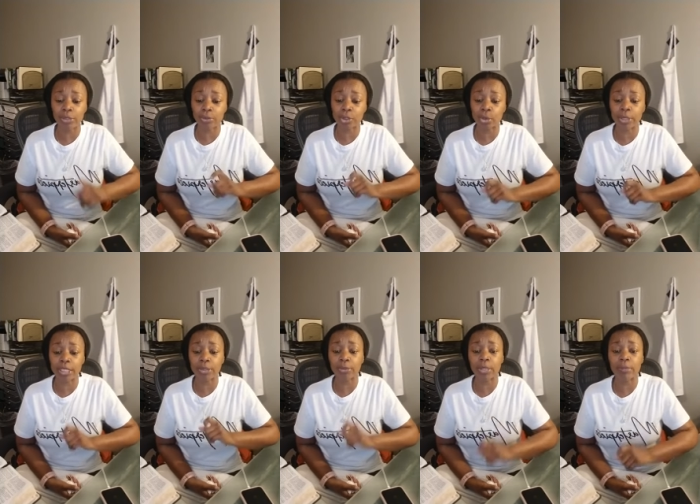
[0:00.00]
through
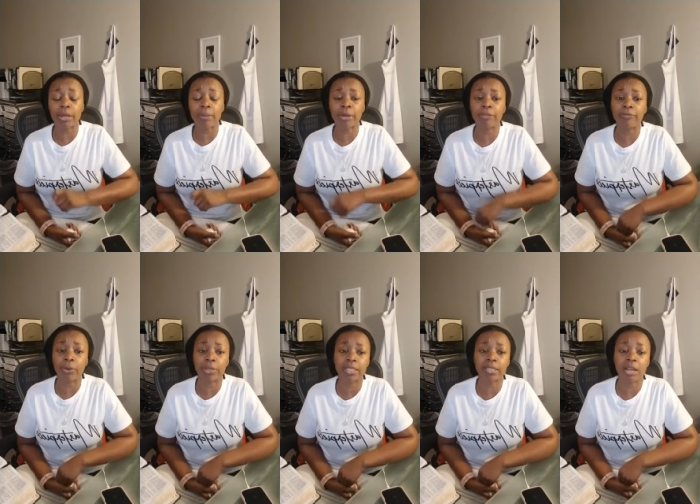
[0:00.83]
23, but I'm going to
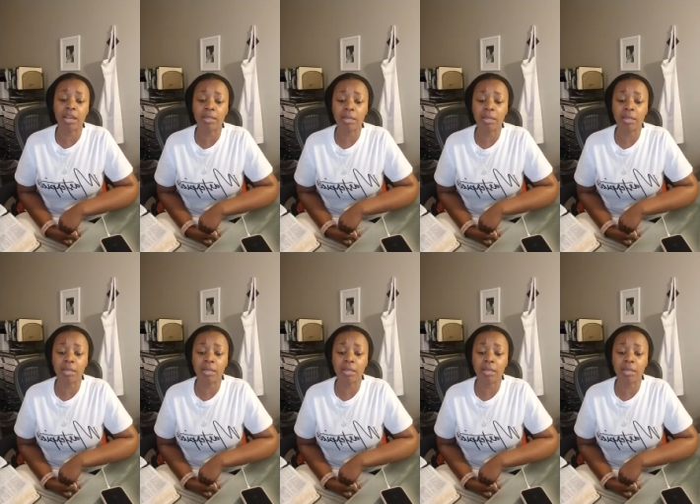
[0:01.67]
focus on